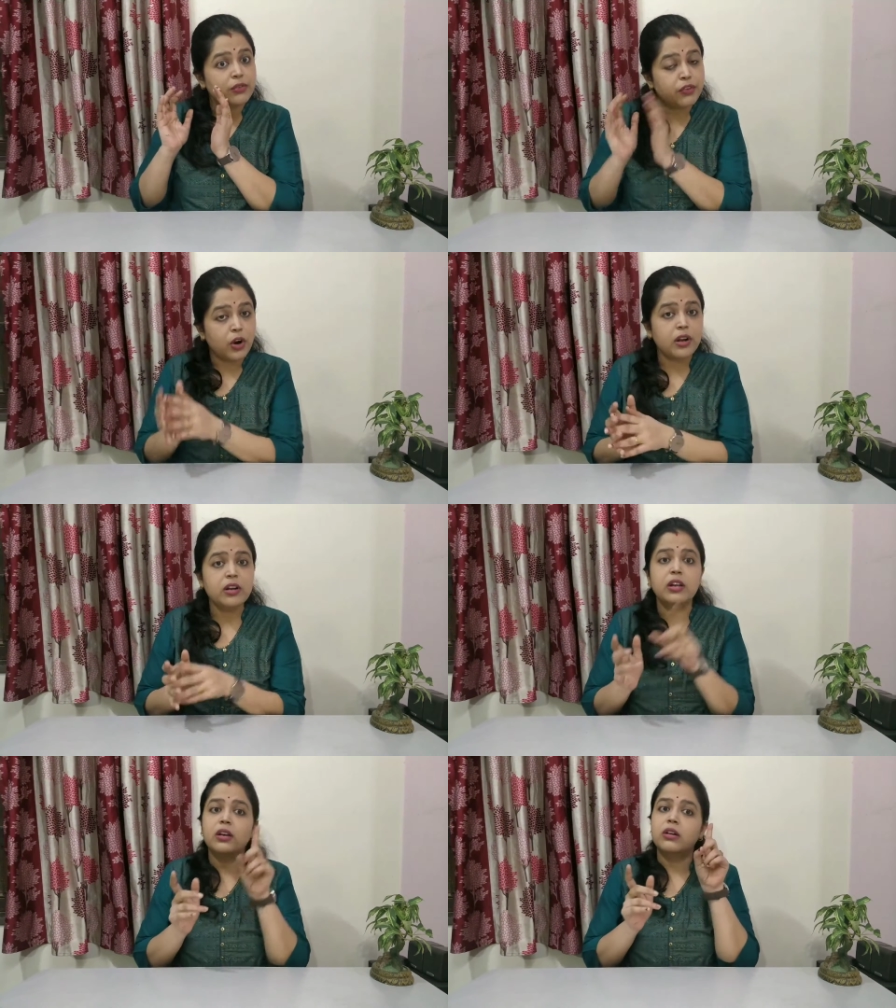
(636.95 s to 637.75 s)

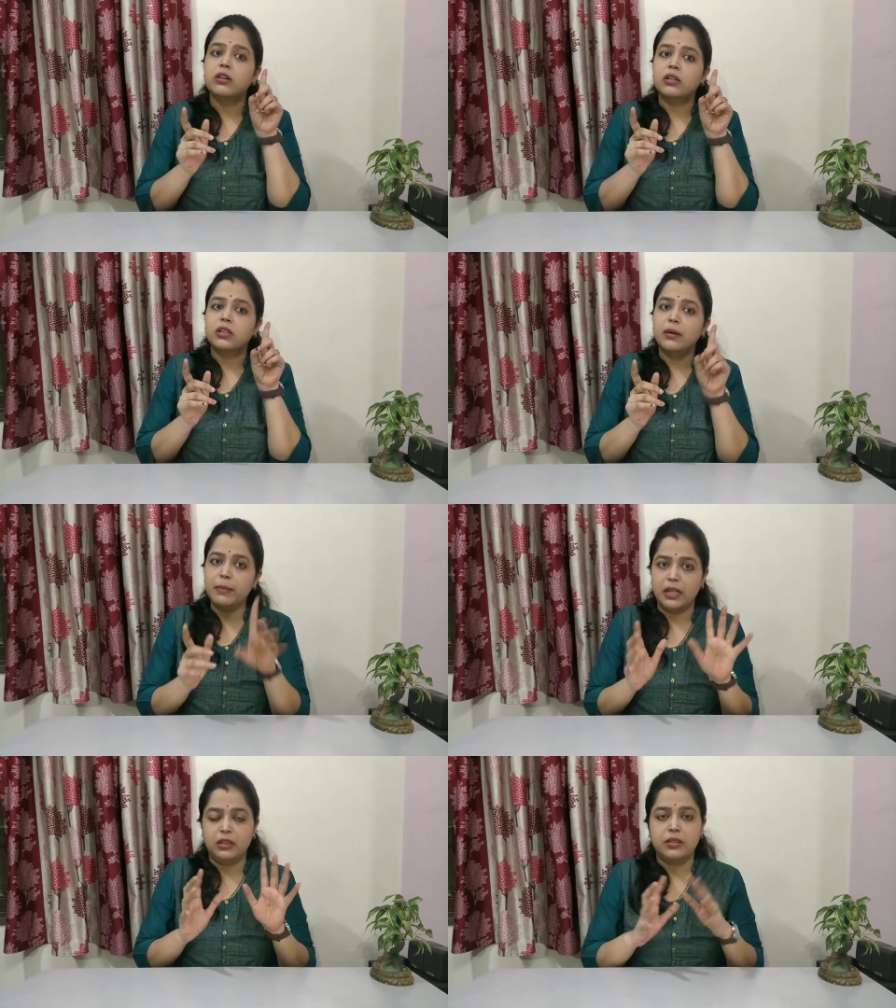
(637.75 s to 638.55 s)
for a
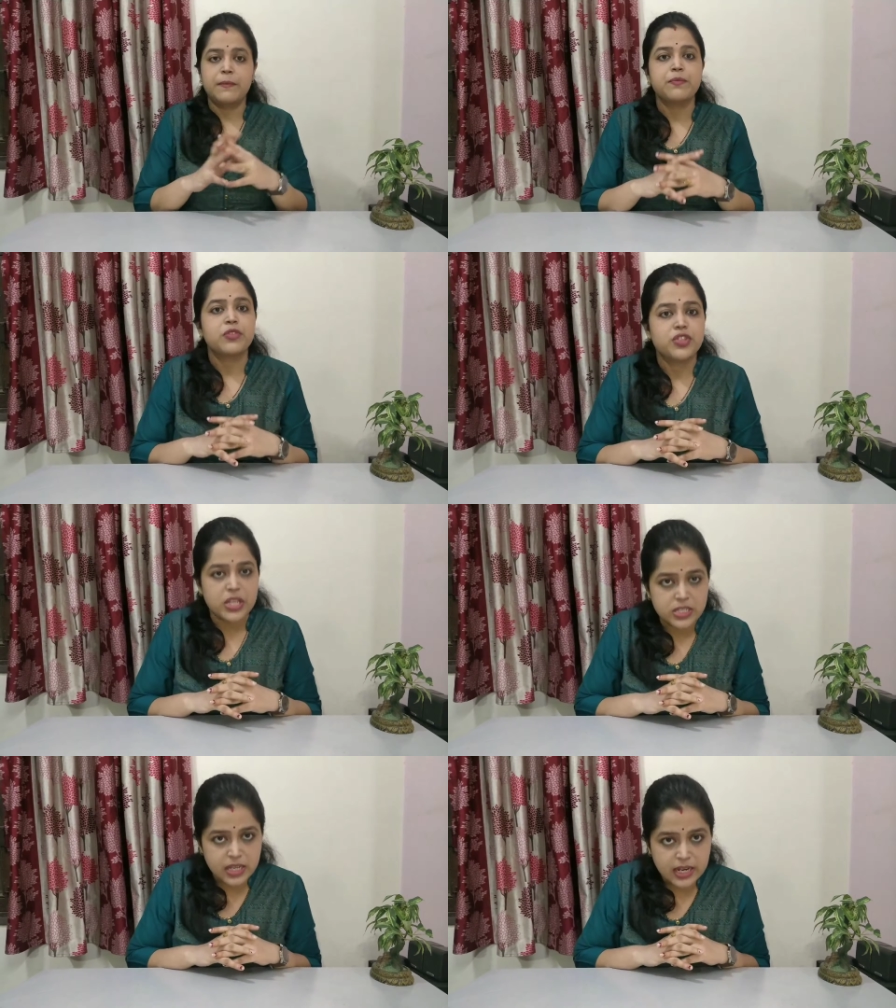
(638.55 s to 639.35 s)
month.
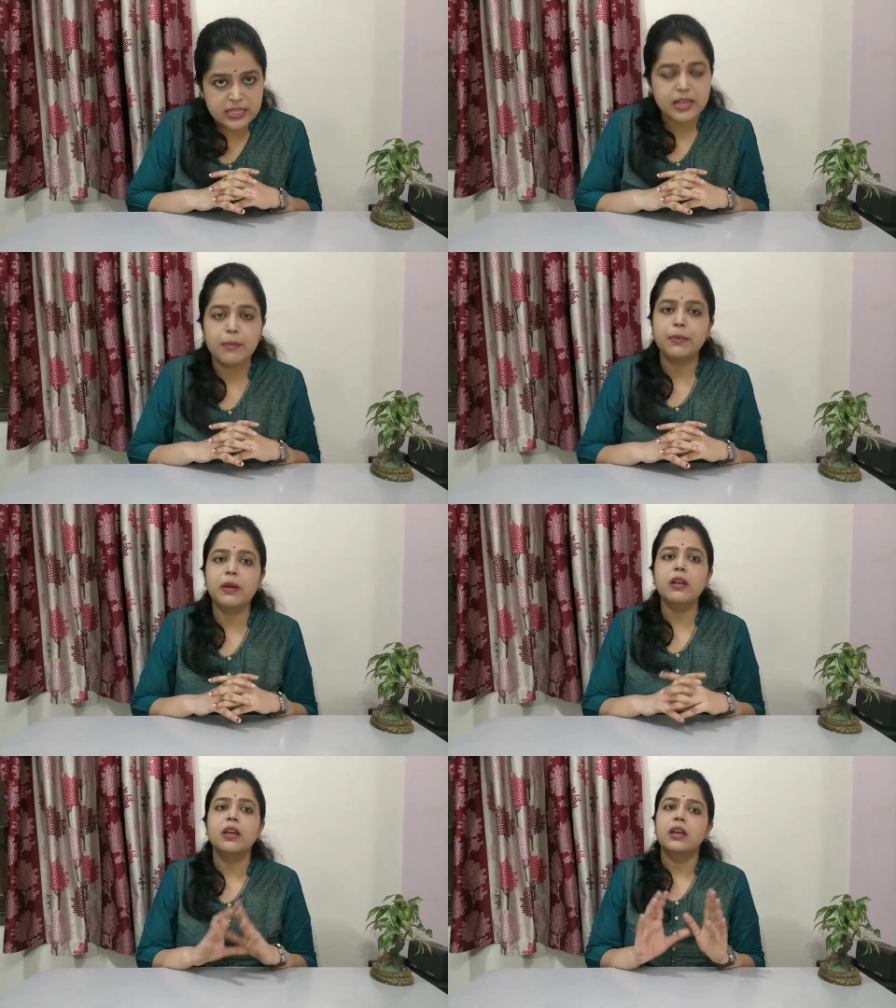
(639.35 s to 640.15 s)
Just an example,